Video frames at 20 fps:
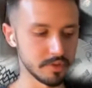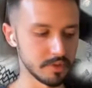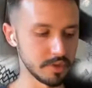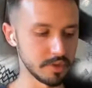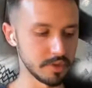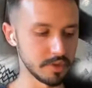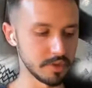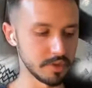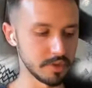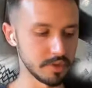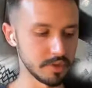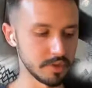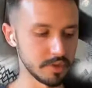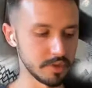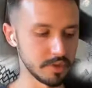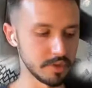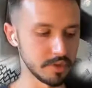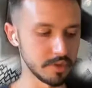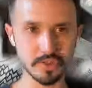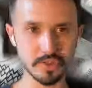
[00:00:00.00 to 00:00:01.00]
in plain
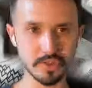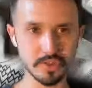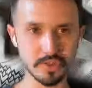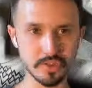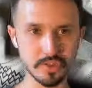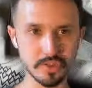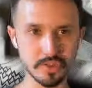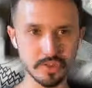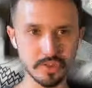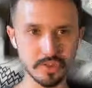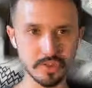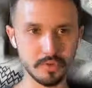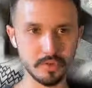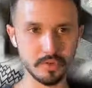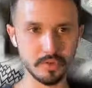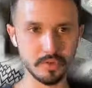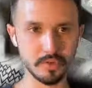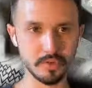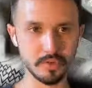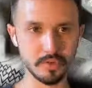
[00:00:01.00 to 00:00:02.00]
English,
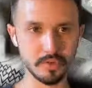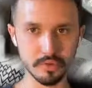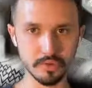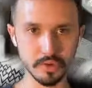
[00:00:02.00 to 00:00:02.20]
2